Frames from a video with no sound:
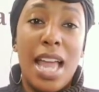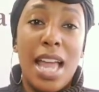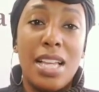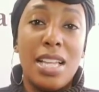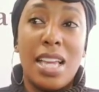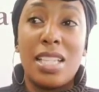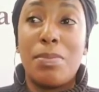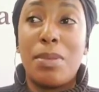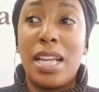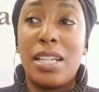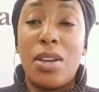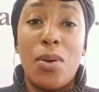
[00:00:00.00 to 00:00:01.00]

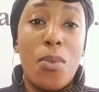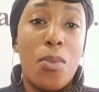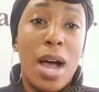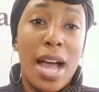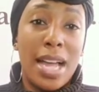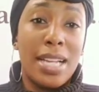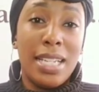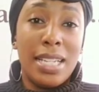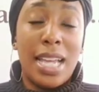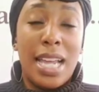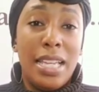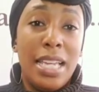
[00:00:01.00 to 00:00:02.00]
explaining why I didn't
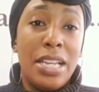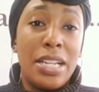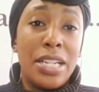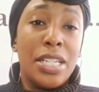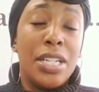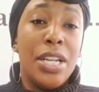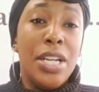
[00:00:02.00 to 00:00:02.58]
adhere